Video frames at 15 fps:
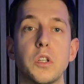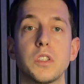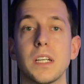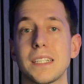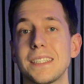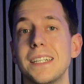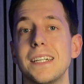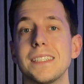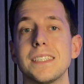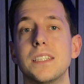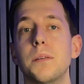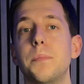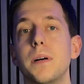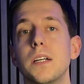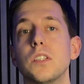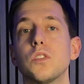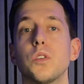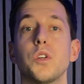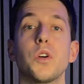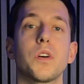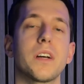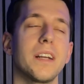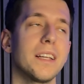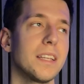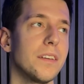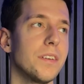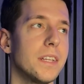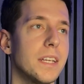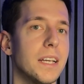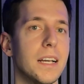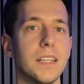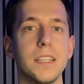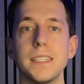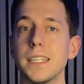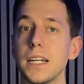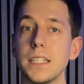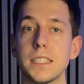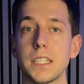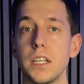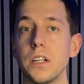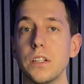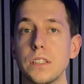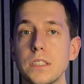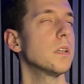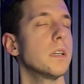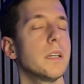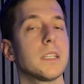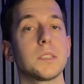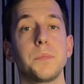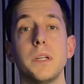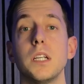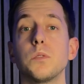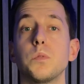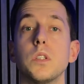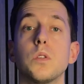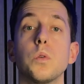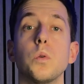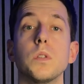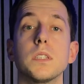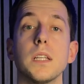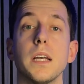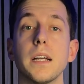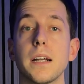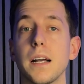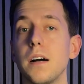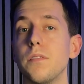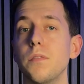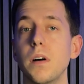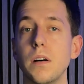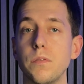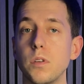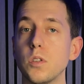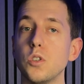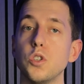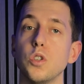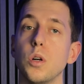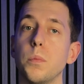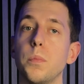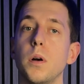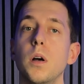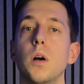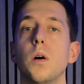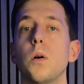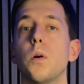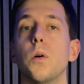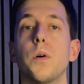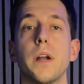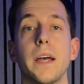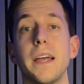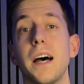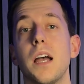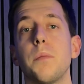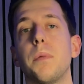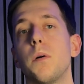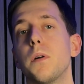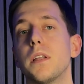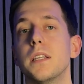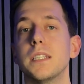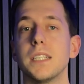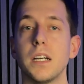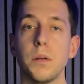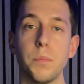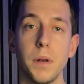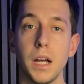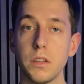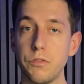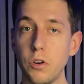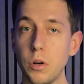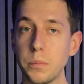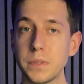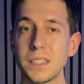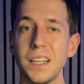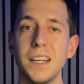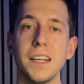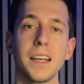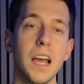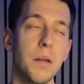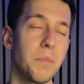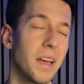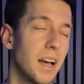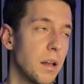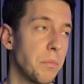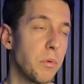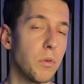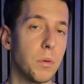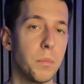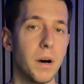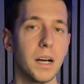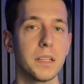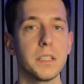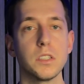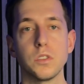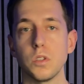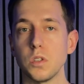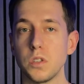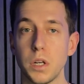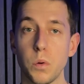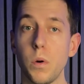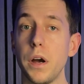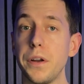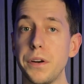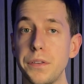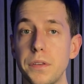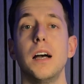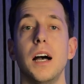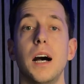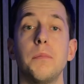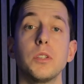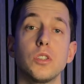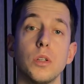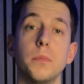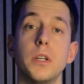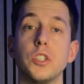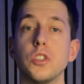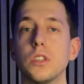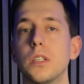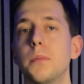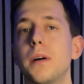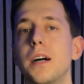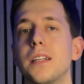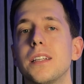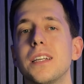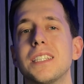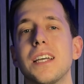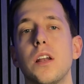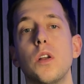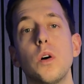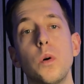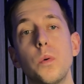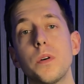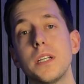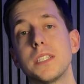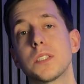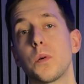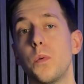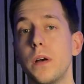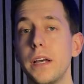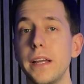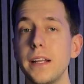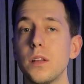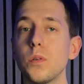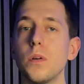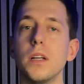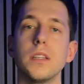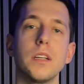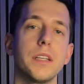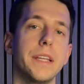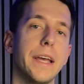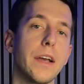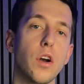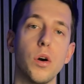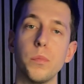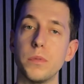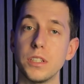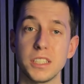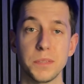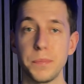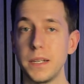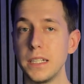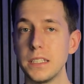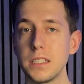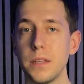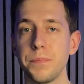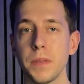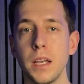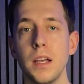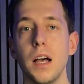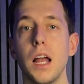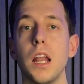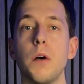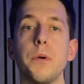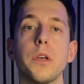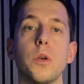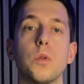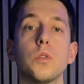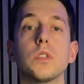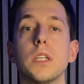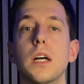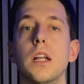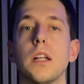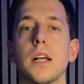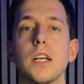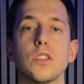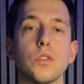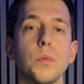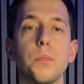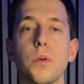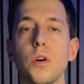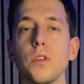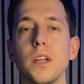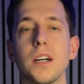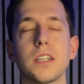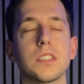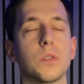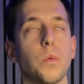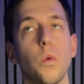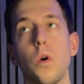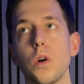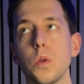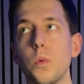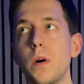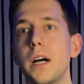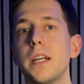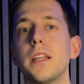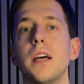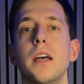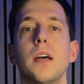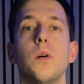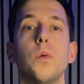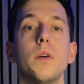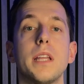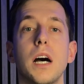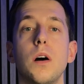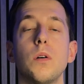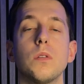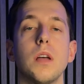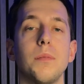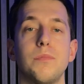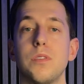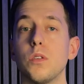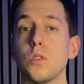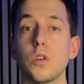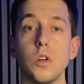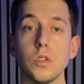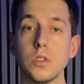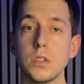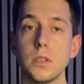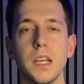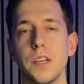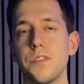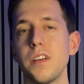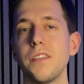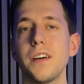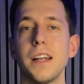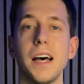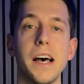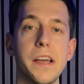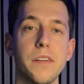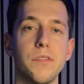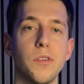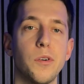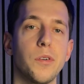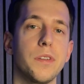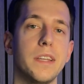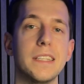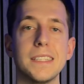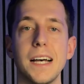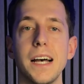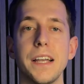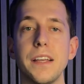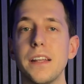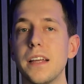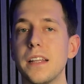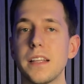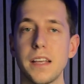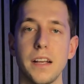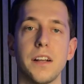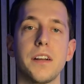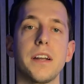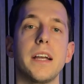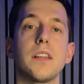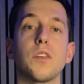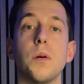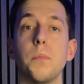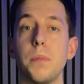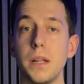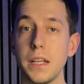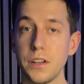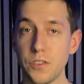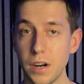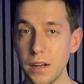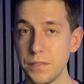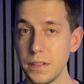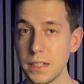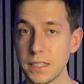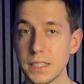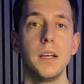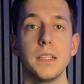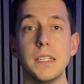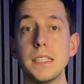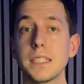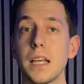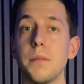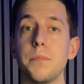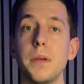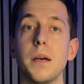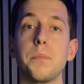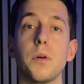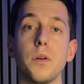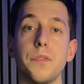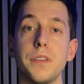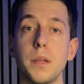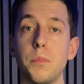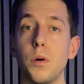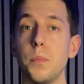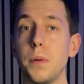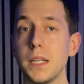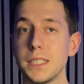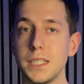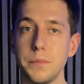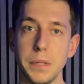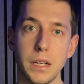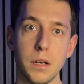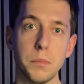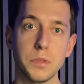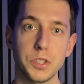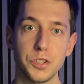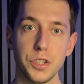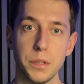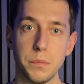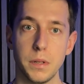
success depends on your creativity and design skills. Experience with tools like Canva, Photoshop, or AI-powered design platforms can be helpful, but is not required. Amazon Merch on Demand is a low-risk way to enter the e-commerce space, allowing you to sell custom products worldwide without upfront cost. If you have an eye for design and can create compelling graphics, this can be a profitable passive income stream.